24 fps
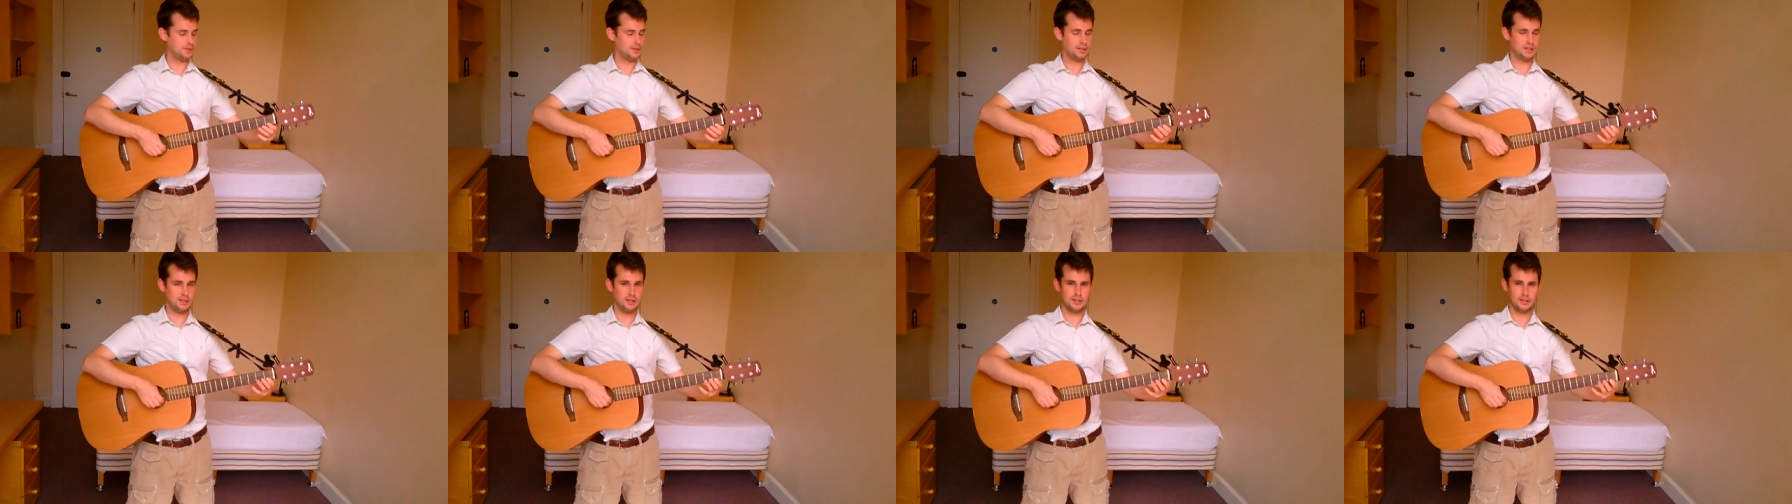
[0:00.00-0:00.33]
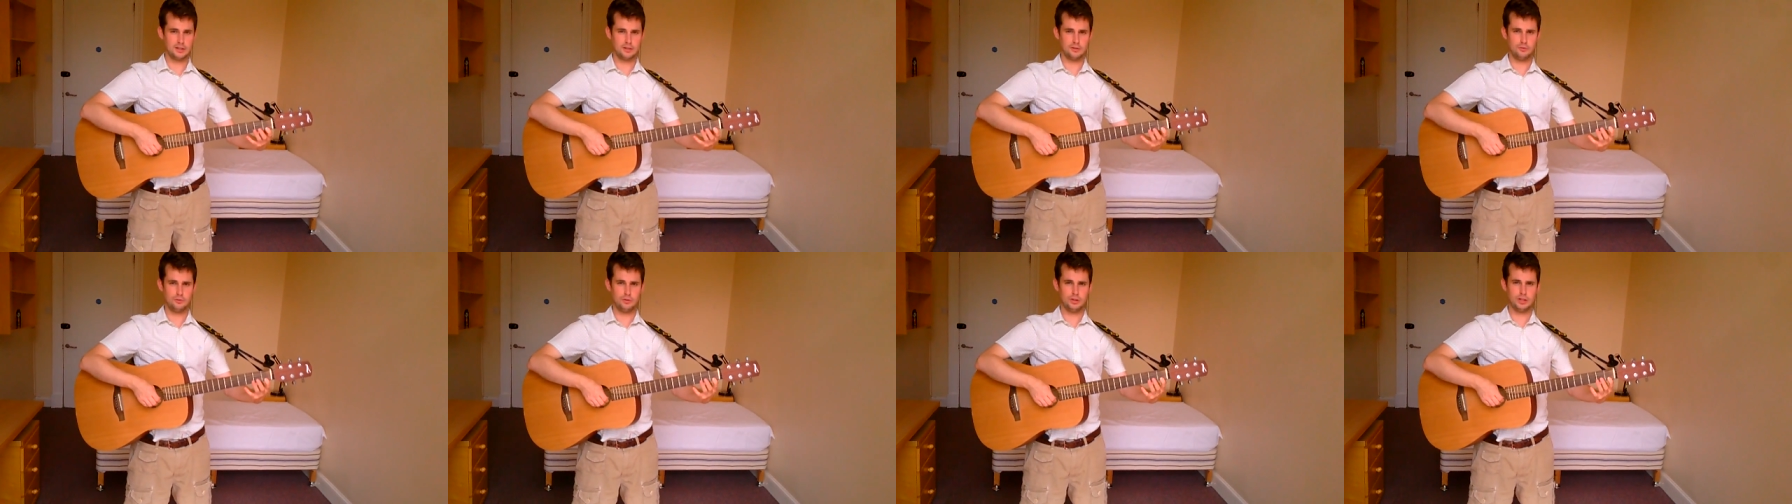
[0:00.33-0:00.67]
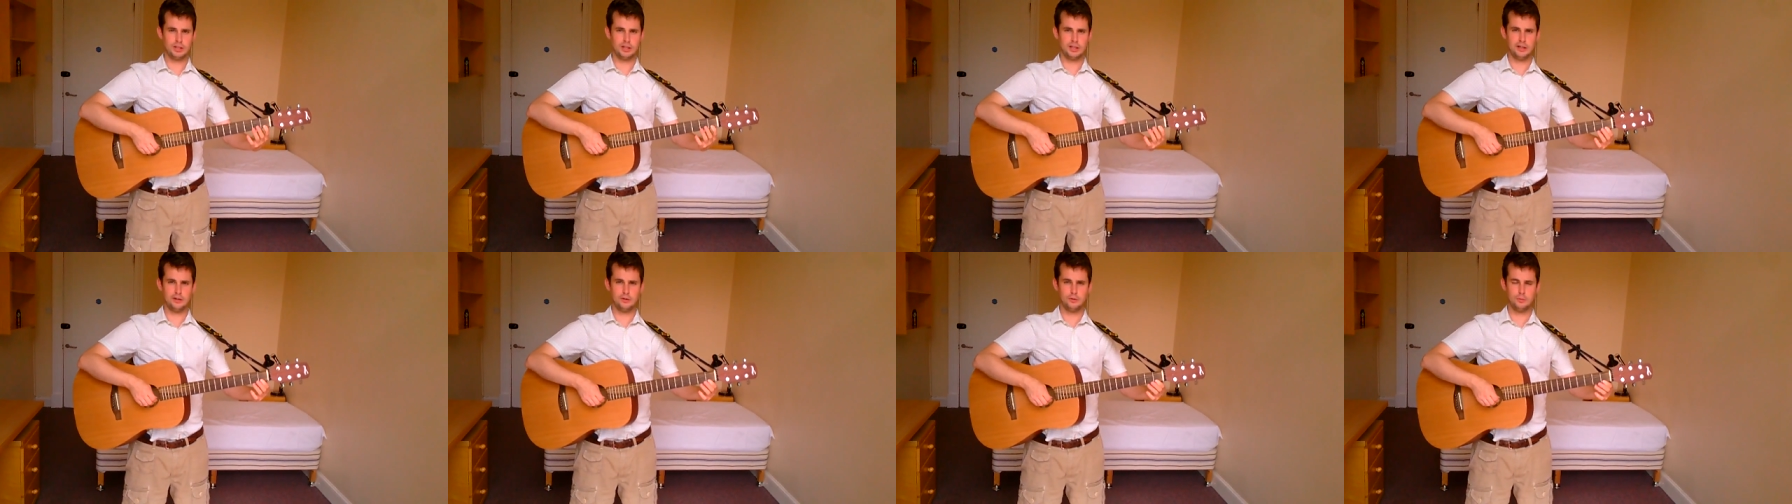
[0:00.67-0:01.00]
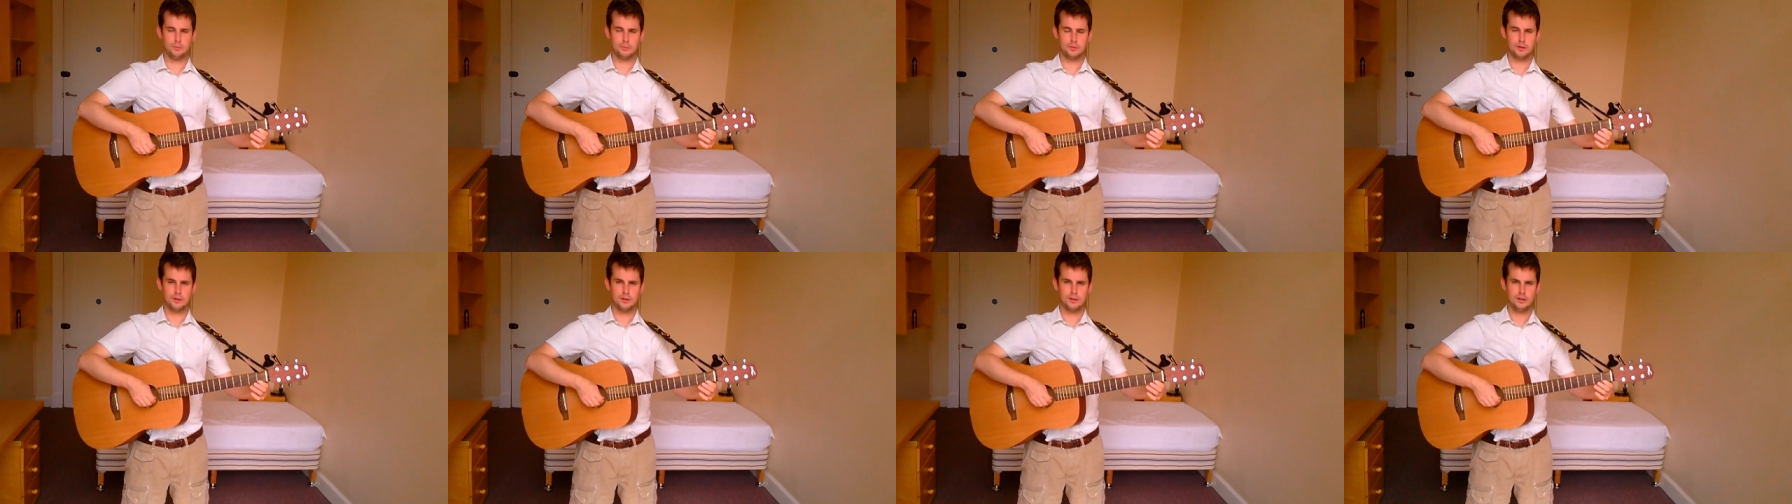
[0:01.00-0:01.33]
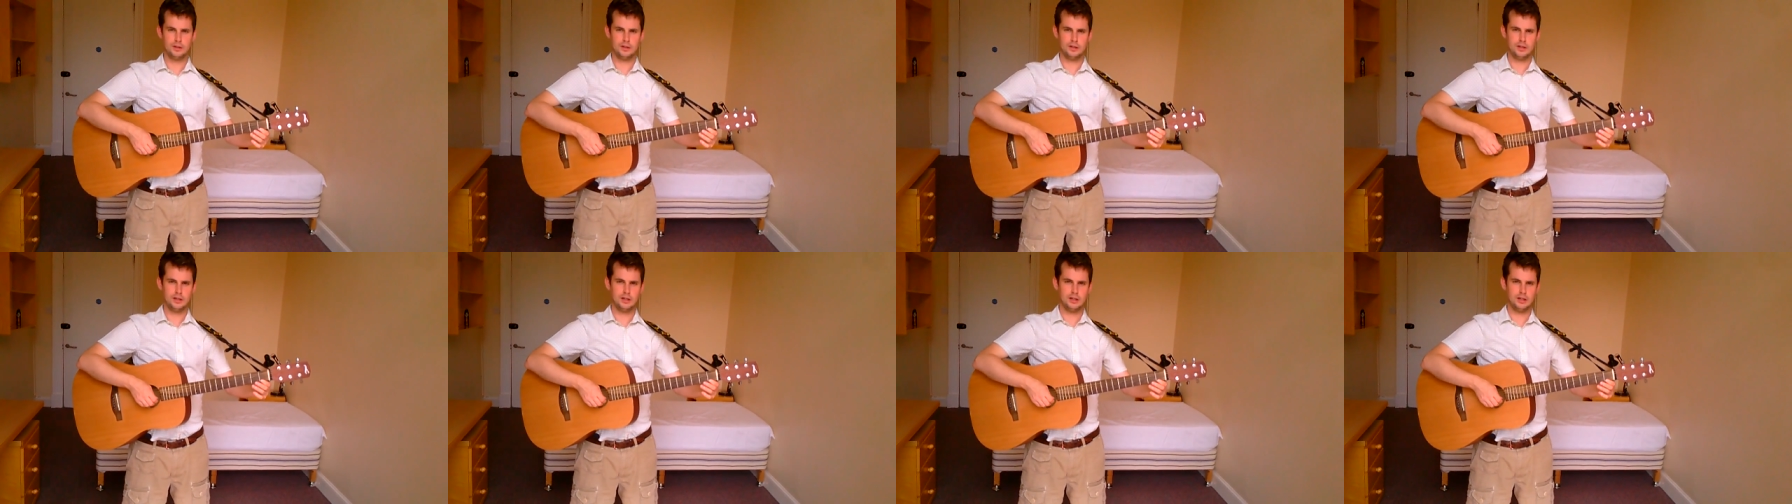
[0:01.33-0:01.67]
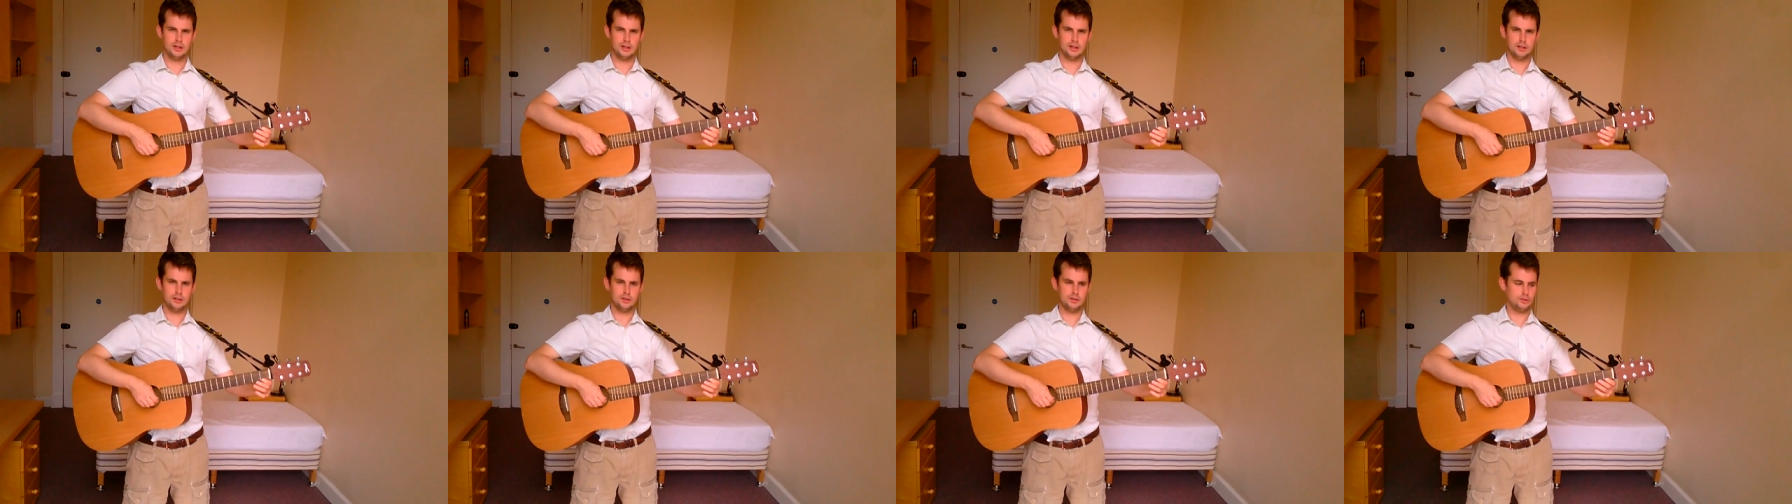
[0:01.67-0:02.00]
then it can really help.
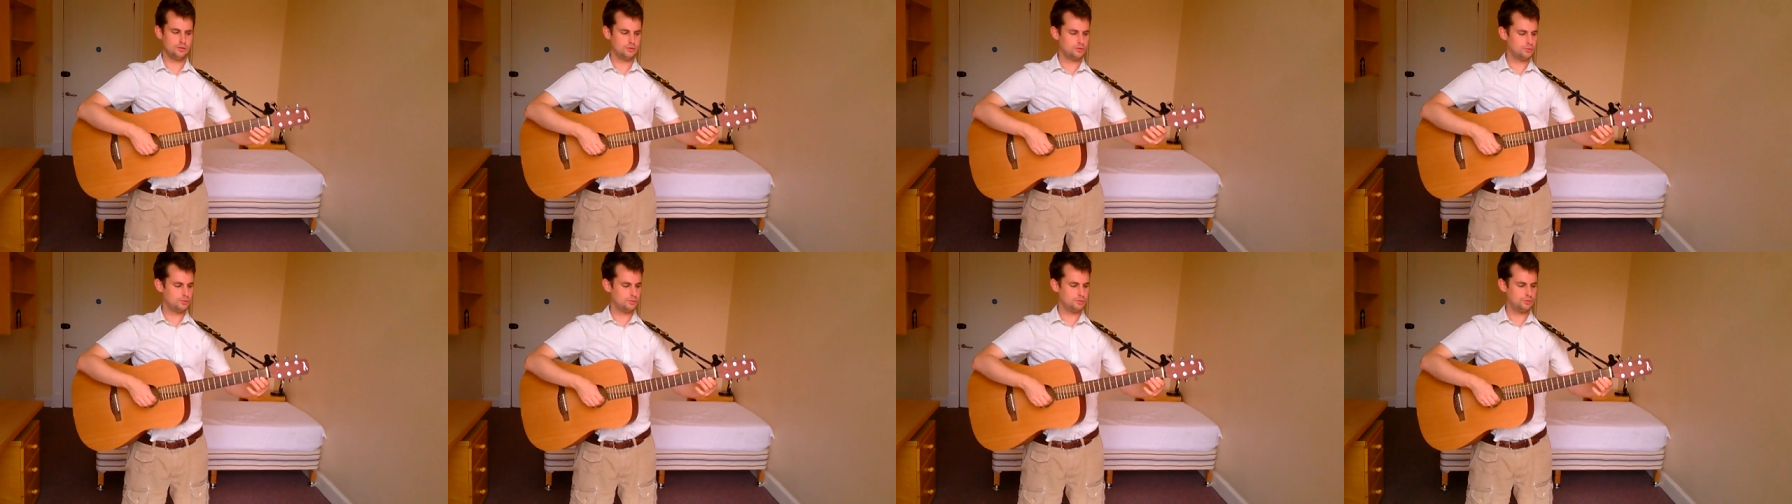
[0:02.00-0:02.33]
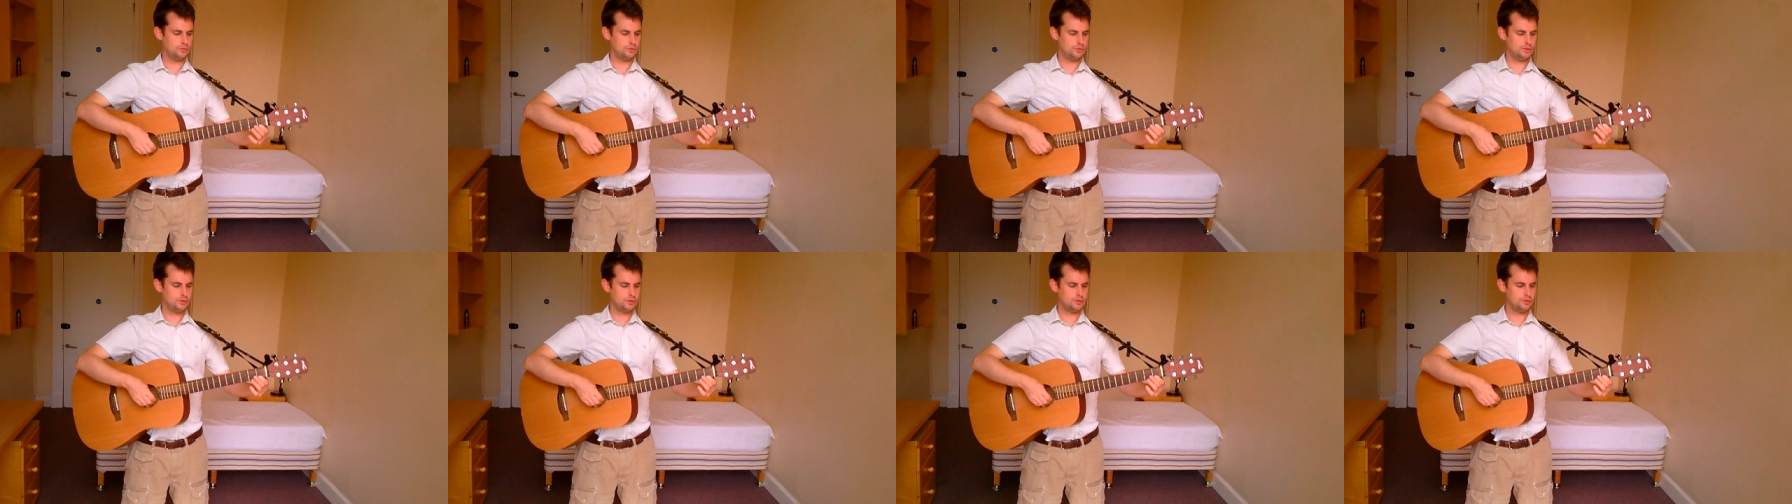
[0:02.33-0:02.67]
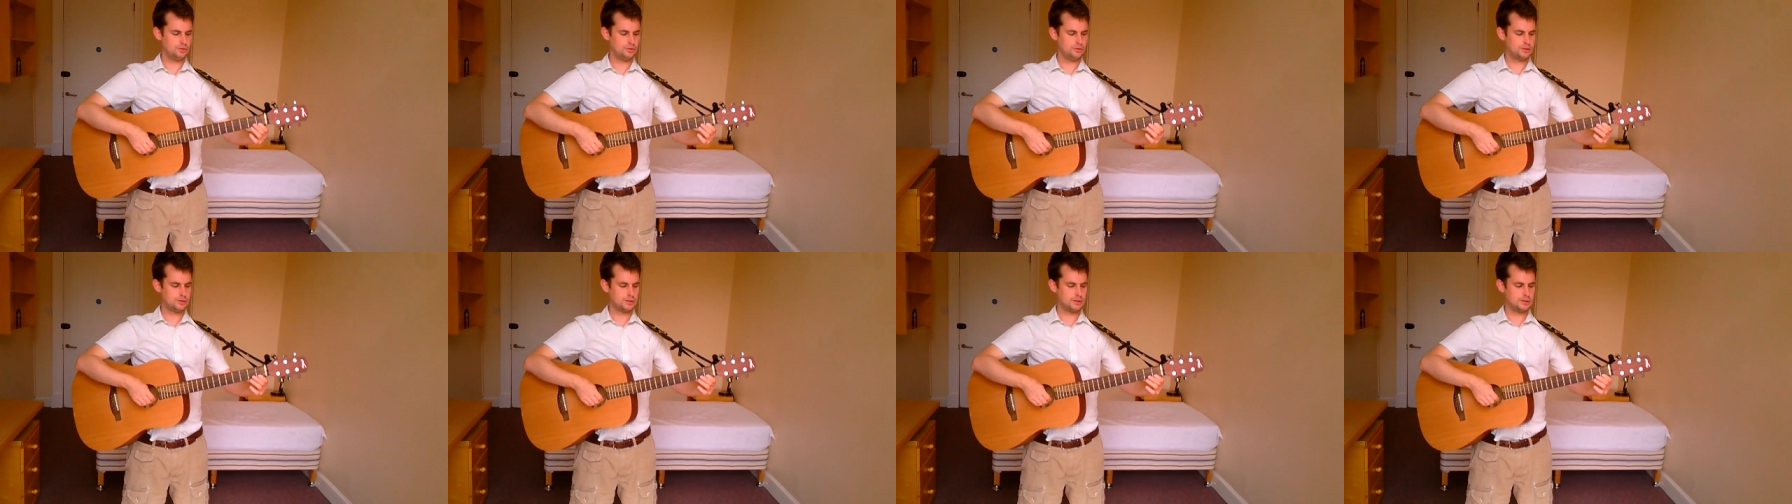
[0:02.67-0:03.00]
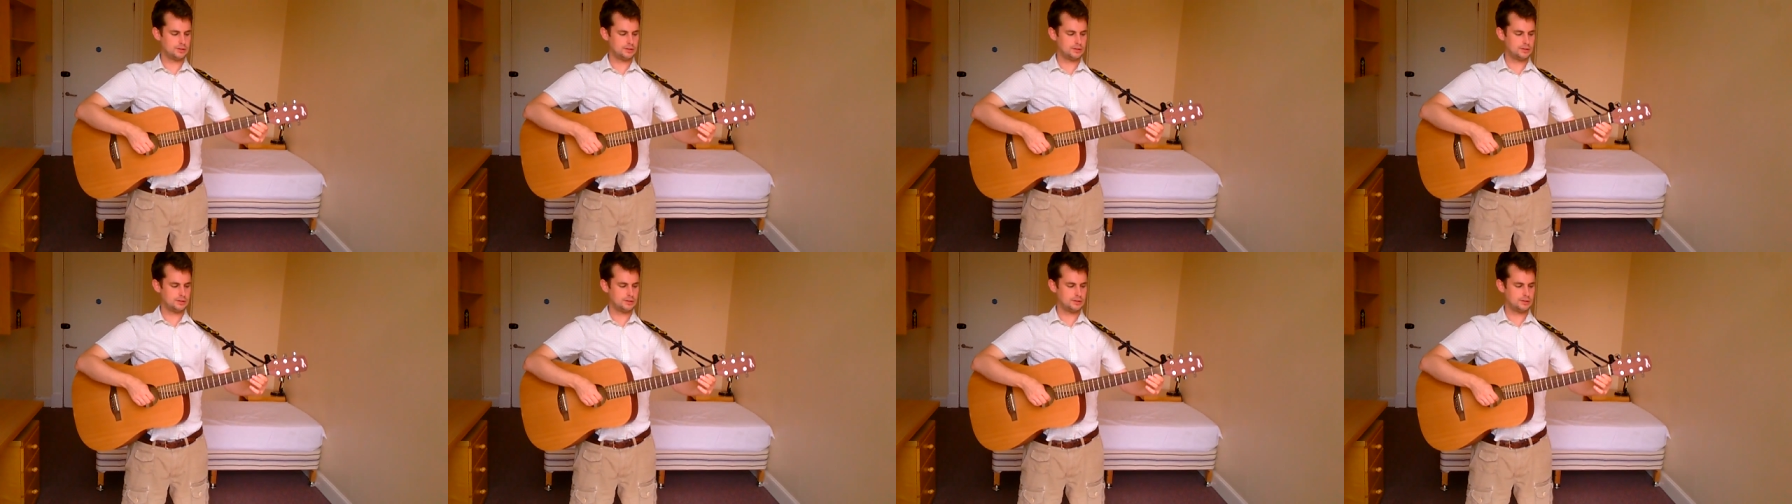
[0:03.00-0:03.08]
So just